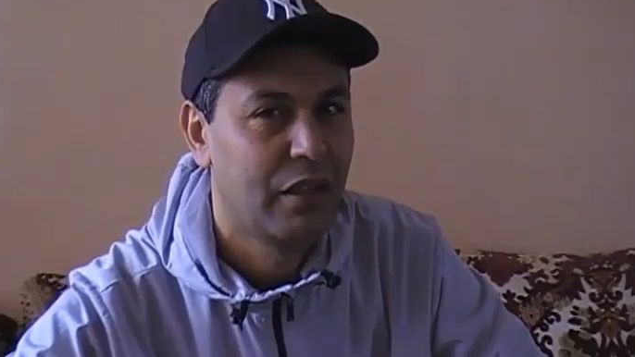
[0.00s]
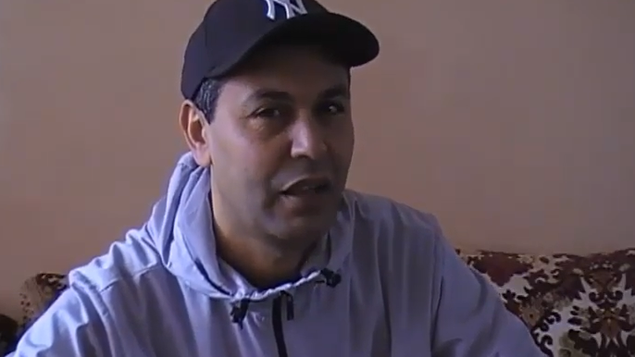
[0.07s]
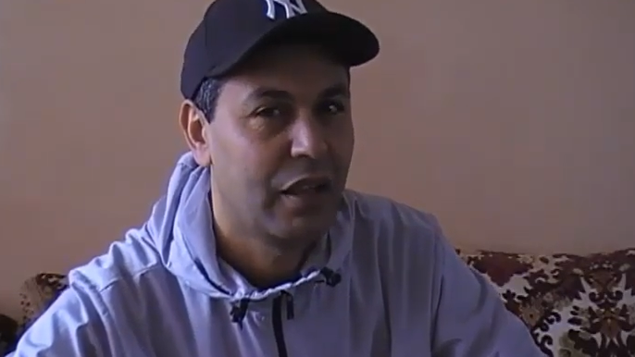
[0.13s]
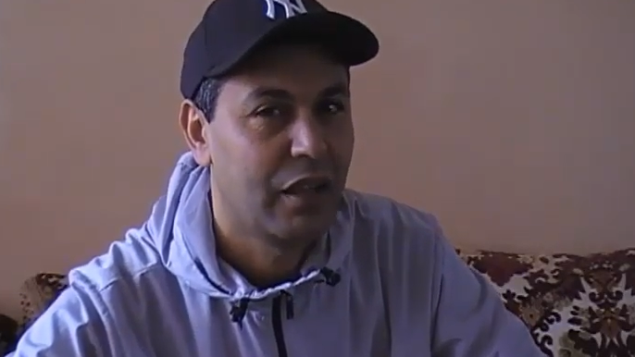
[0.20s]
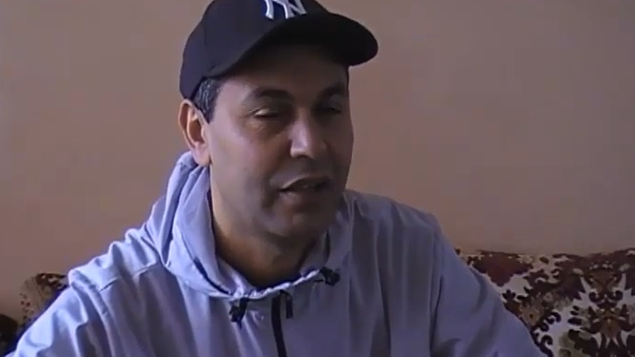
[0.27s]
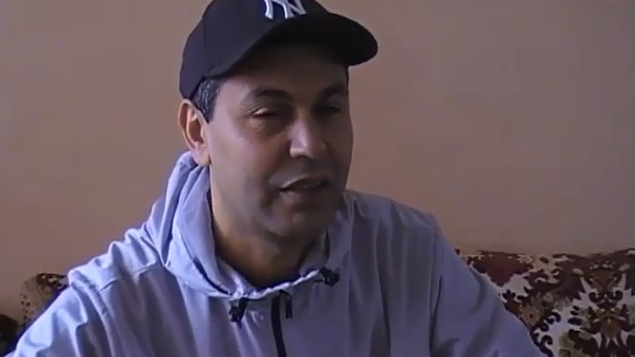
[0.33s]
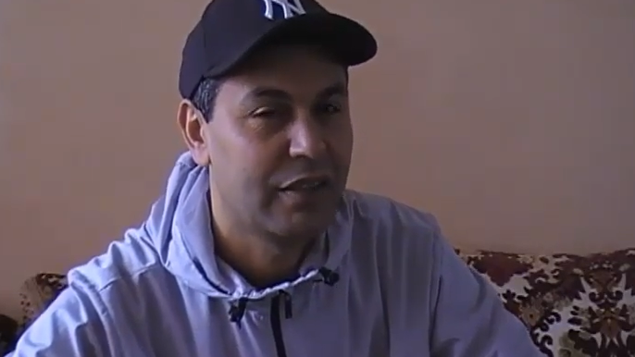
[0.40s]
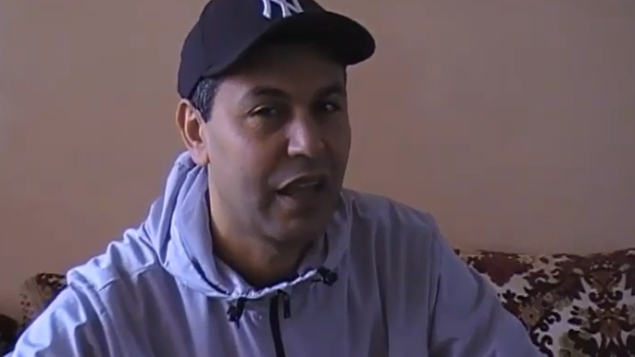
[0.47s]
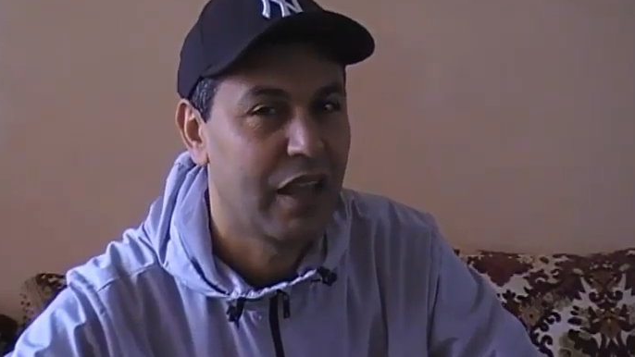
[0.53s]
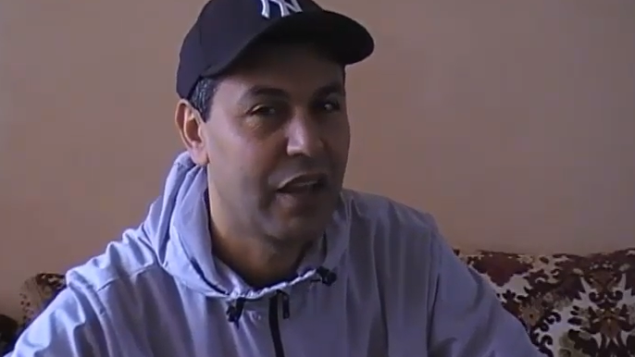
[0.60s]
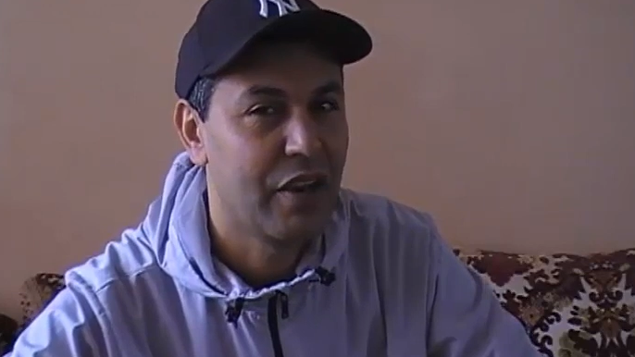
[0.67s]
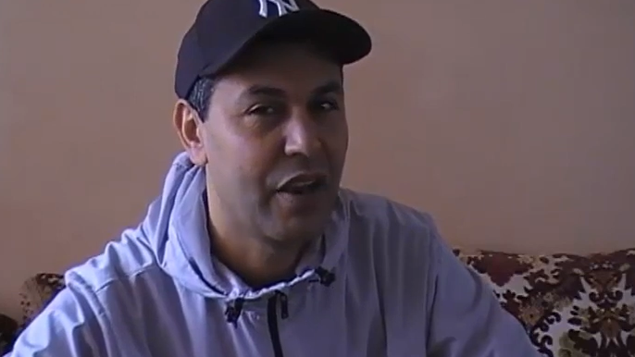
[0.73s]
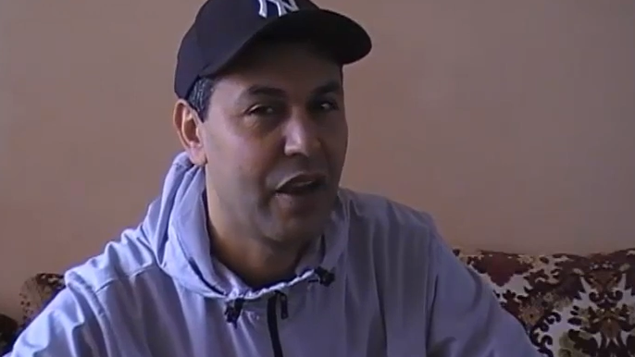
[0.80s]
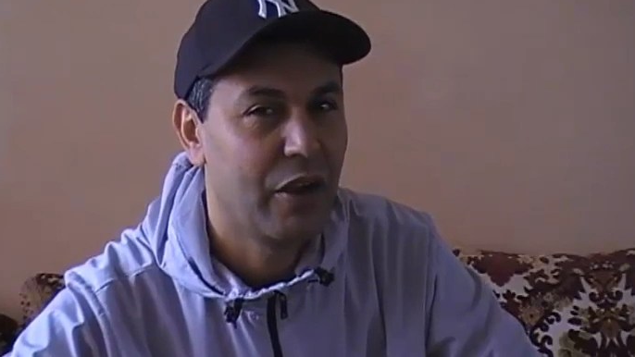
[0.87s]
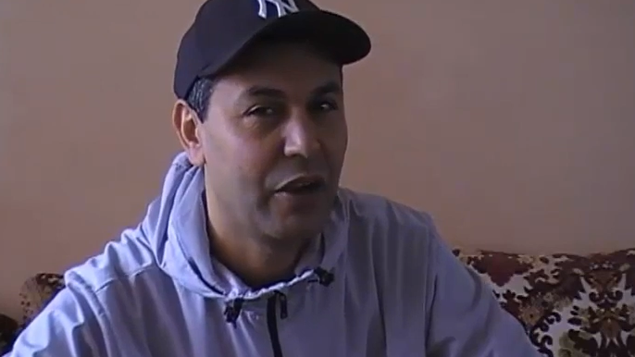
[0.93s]
Because I
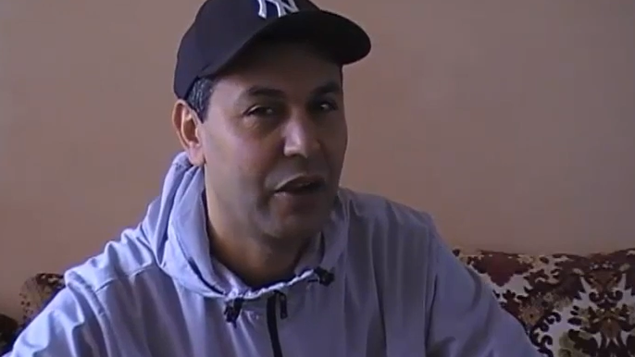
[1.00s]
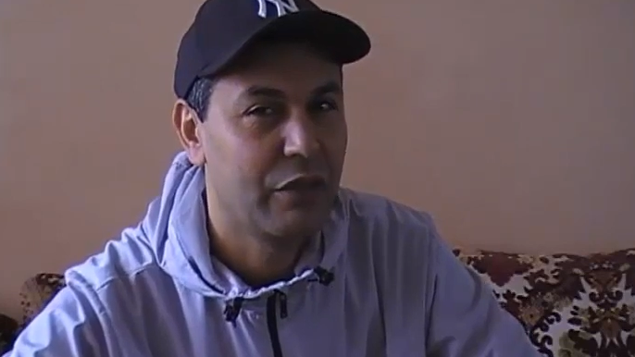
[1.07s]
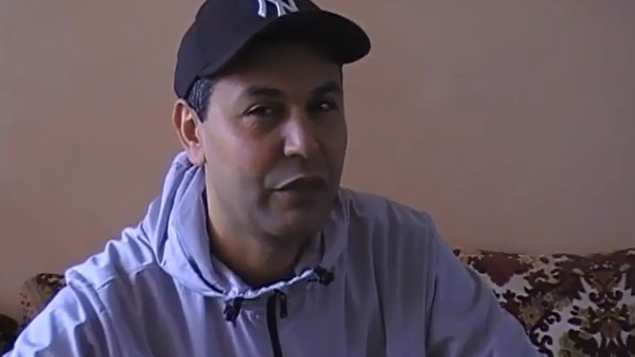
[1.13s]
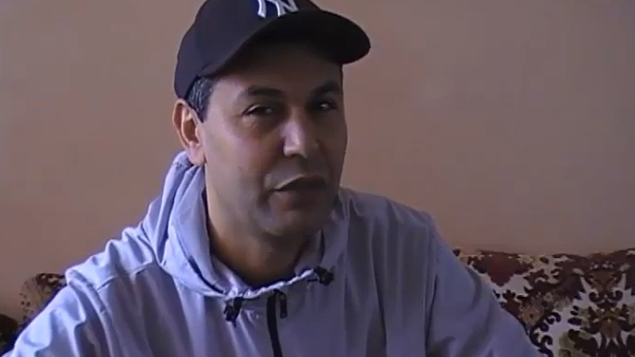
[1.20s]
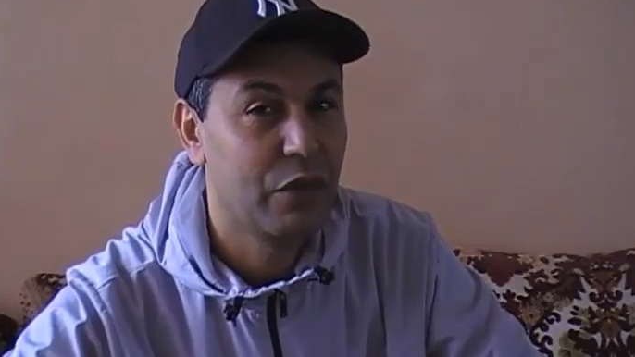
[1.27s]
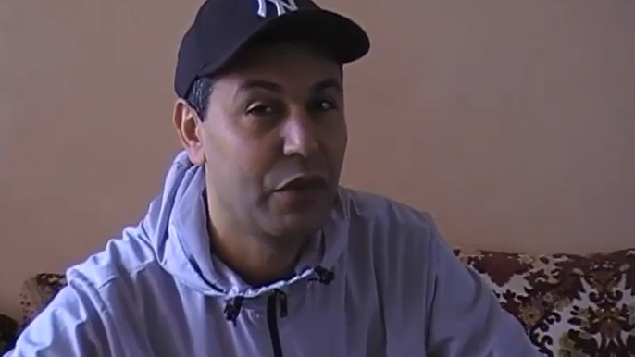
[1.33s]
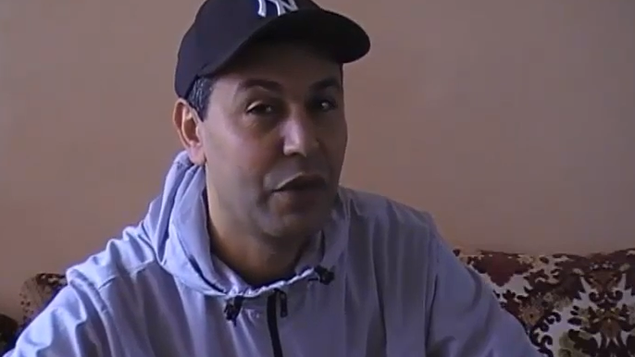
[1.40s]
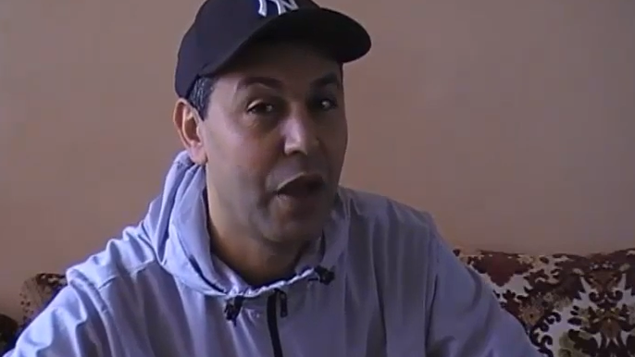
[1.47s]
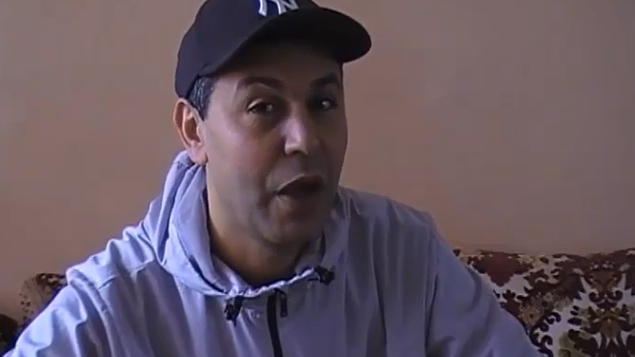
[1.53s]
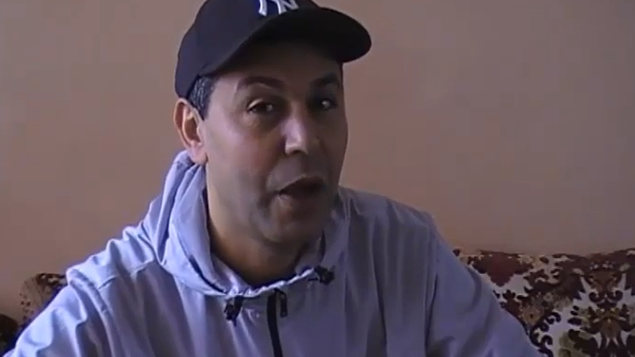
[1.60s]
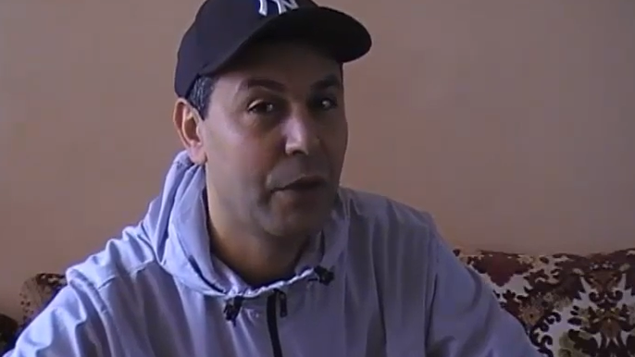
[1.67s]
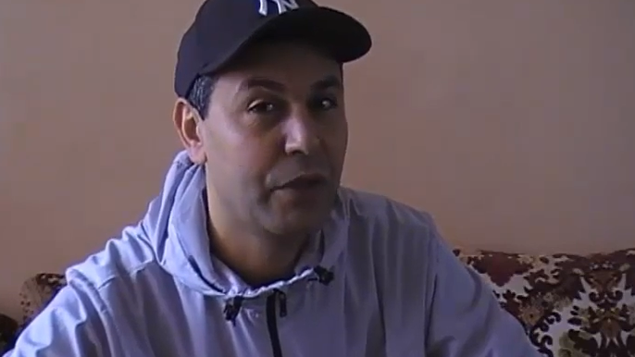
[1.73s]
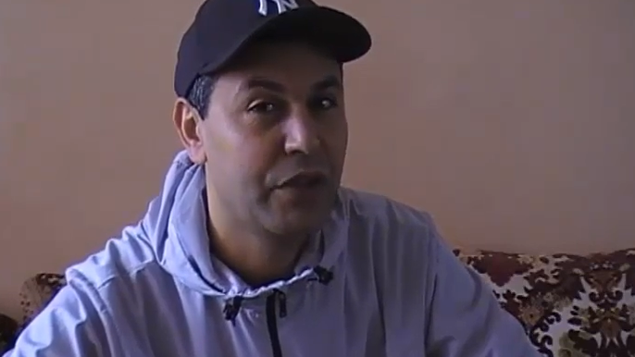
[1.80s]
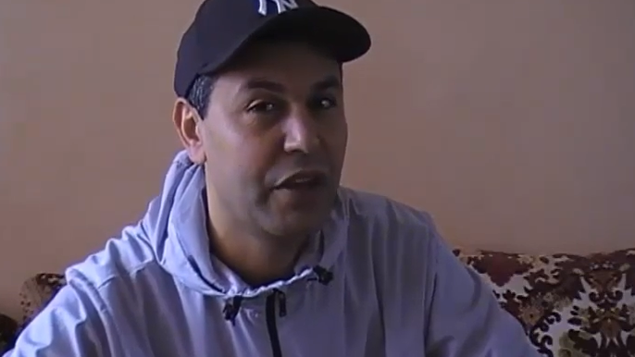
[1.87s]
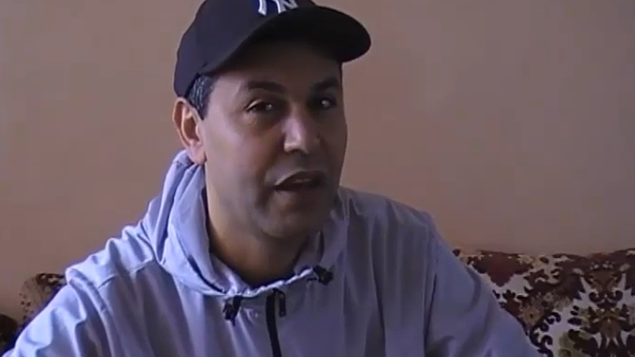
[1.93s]
know if you
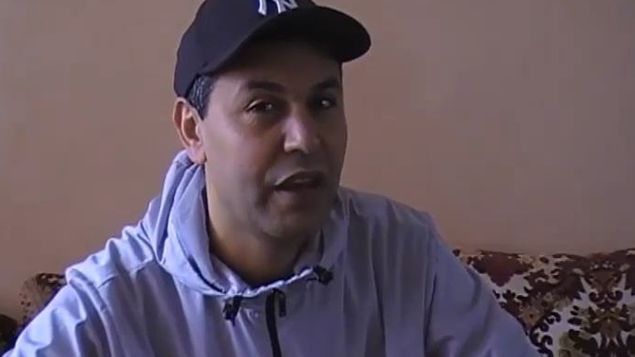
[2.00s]
know the